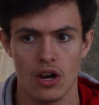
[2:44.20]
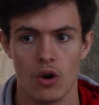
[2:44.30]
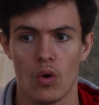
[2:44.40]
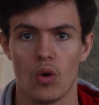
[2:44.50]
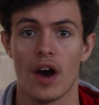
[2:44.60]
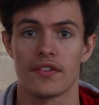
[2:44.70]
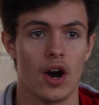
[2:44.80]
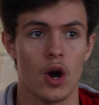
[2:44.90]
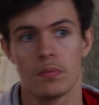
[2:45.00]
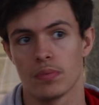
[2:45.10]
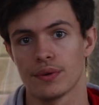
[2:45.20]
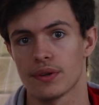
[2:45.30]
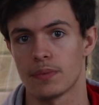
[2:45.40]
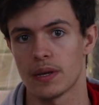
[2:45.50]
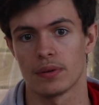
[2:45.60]
or other homebrew
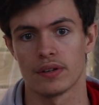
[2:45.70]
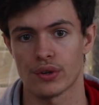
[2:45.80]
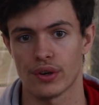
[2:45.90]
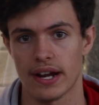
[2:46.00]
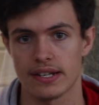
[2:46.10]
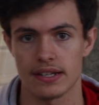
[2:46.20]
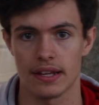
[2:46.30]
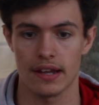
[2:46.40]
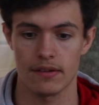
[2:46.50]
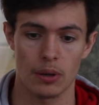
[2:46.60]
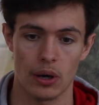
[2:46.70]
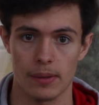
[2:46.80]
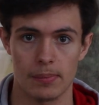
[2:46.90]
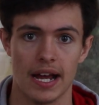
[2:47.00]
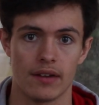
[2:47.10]
that people have created that they've put on
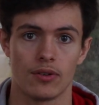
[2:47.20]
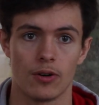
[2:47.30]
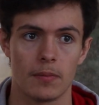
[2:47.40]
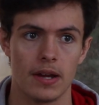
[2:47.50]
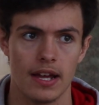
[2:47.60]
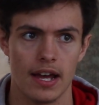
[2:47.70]
the platform.